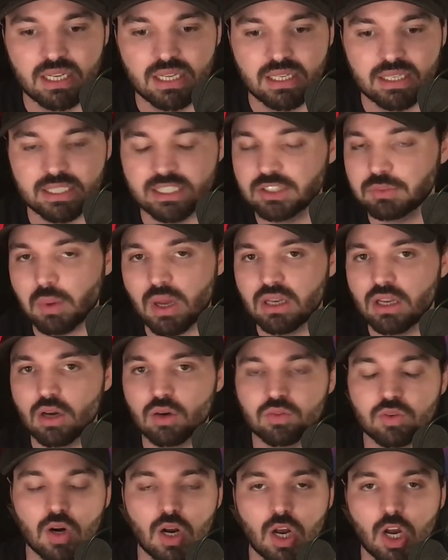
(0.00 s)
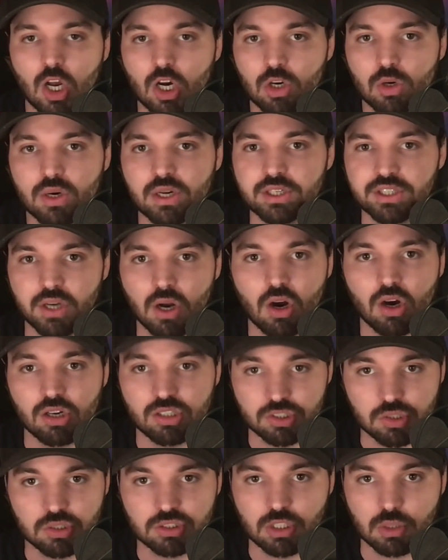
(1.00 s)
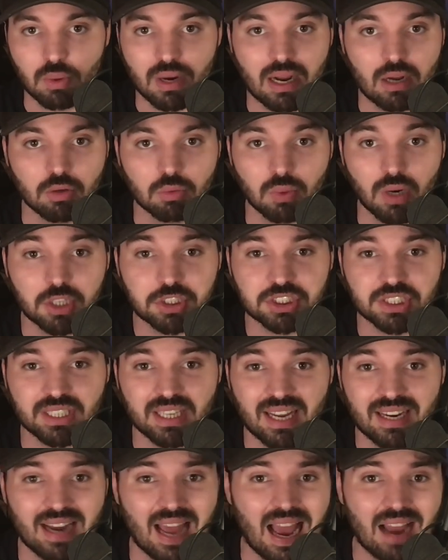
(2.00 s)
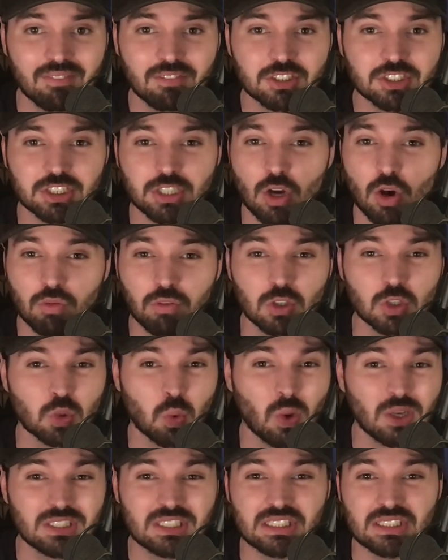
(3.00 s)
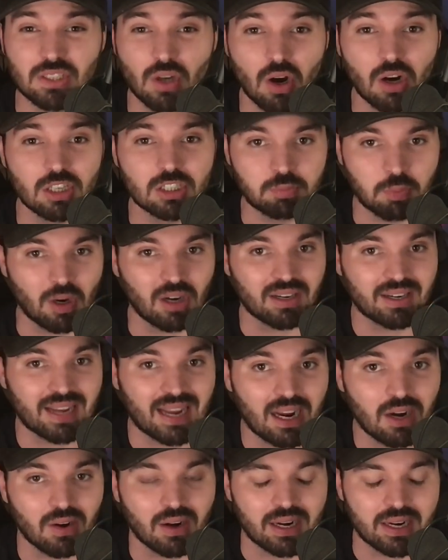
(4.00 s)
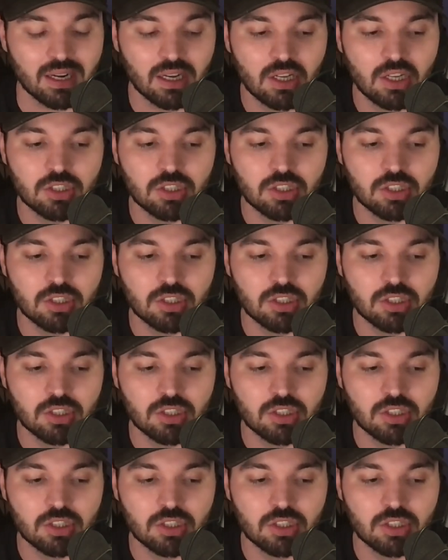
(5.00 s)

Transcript: He's well over 100 yards on the ground rushing and averaging over 20 yards per carry.